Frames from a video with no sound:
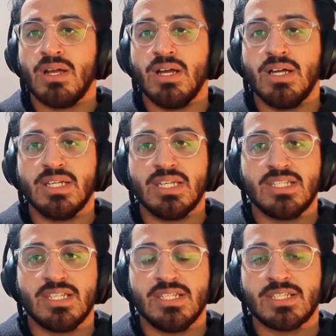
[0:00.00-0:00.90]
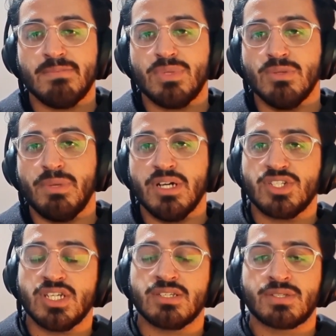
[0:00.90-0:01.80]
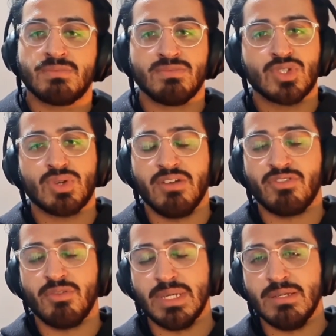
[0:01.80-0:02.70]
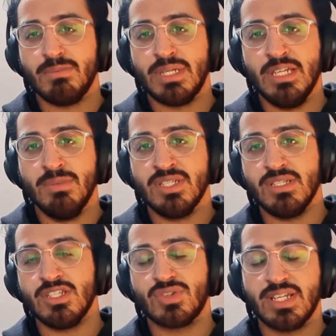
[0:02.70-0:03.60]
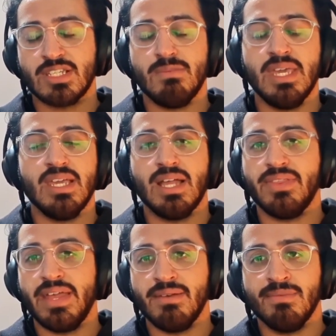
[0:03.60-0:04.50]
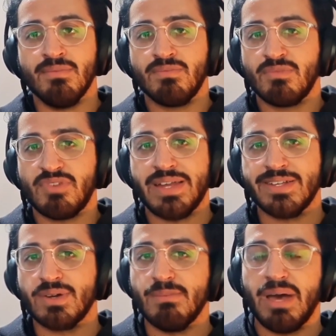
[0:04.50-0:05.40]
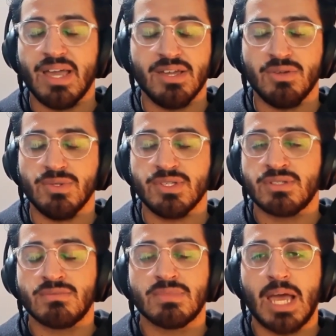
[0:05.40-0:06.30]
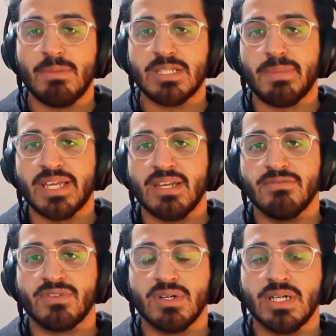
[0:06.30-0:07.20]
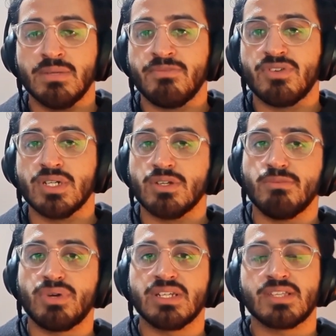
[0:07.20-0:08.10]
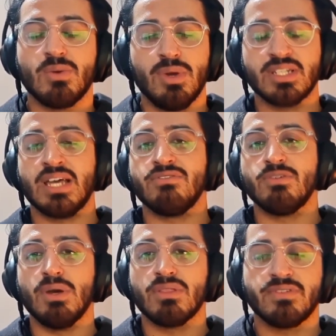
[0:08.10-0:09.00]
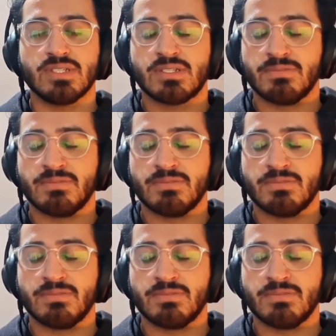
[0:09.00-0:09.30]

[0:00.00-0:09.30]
easy, simple purchase straight up from PwC straight to me, and then find a great buyer who's happy to pick it up for a good price. That worked out for both of us.